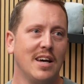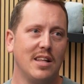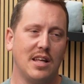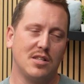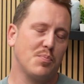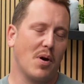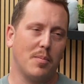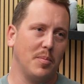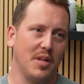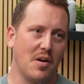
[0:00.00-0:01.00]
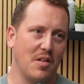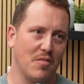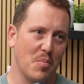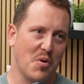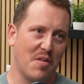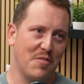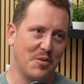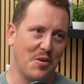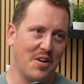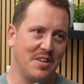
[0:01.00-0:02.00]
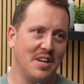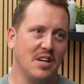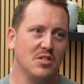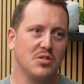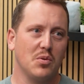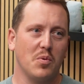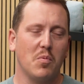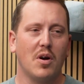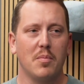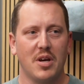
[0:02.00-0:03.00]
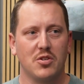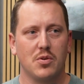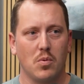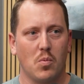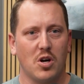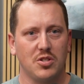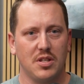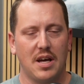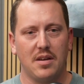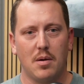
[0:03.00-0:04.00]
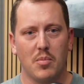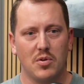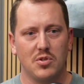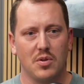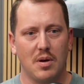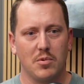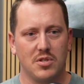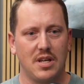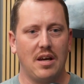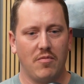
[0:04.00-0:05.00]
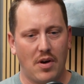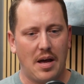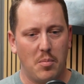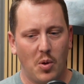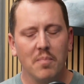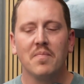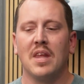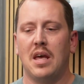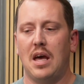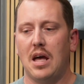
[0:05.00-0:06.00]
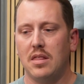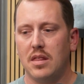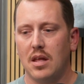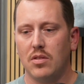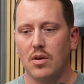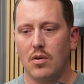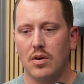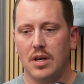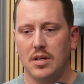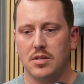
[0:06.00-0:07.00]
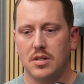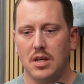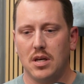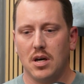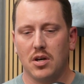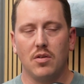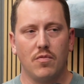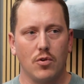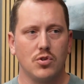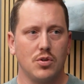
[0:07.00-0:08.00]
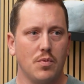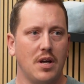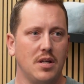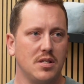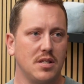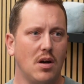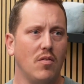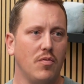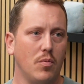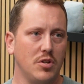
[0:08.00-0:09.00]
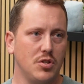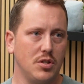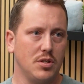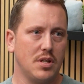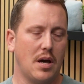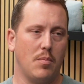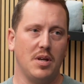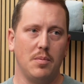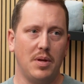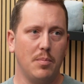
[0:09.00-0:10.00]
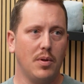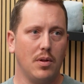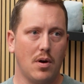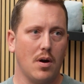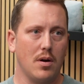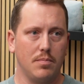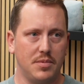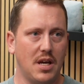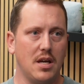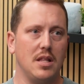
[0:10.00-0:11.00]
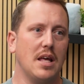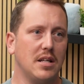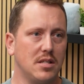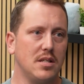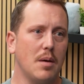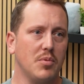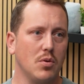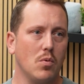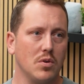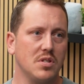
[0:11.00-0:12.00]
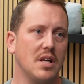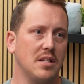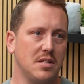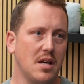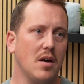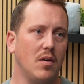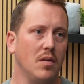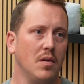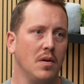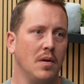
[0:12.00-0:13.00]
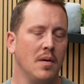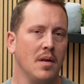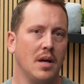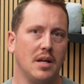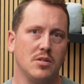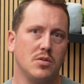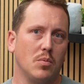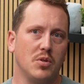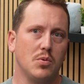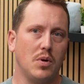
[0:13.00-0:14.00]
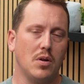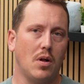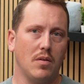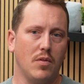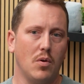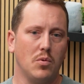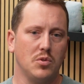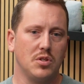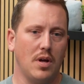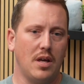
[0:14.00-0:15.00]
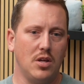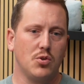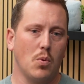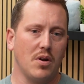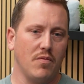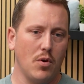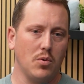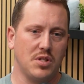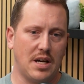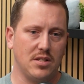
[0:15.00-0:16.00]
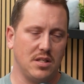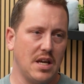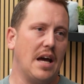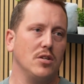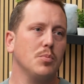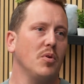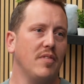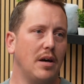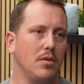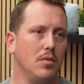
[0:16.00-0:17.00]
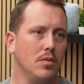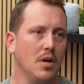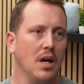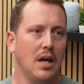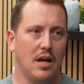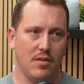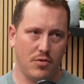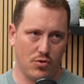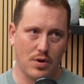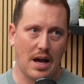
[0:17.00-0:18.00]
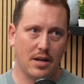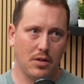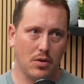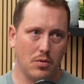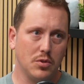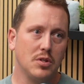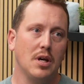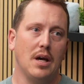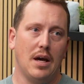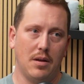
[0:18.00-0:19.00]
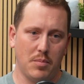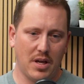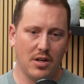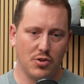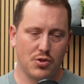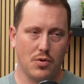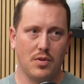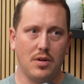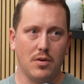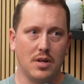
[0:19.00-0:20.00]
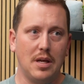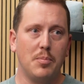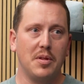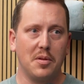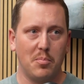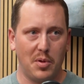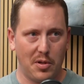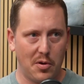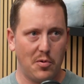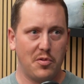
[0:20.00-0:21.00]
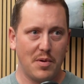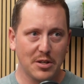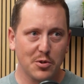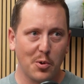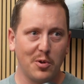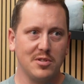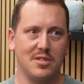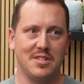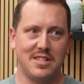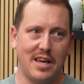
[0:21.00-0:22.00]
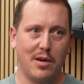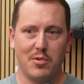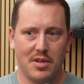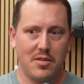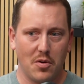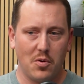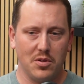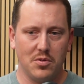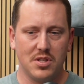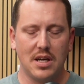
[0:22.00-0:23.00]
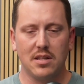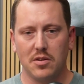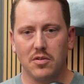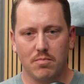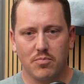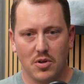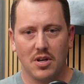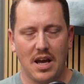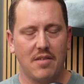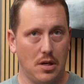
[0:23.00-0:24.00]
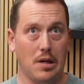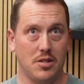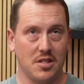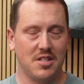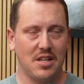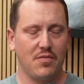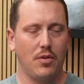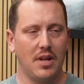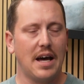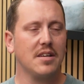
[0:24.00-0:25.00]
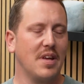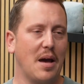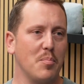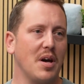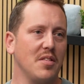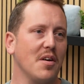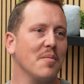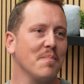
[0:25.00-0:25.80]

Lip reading: that's probably all of our profit gone. So we want to make sure we're watching that number so that we're staying viable. And then there is the conversion rate itself, which is how many people are taking that step towards that sale. And so between all of those, each one of those has a tangible value. And if you're tracking those and making sure that you're keeping them below thresholds and staying within the goal you set, then you're going to have a successful ad campaign there.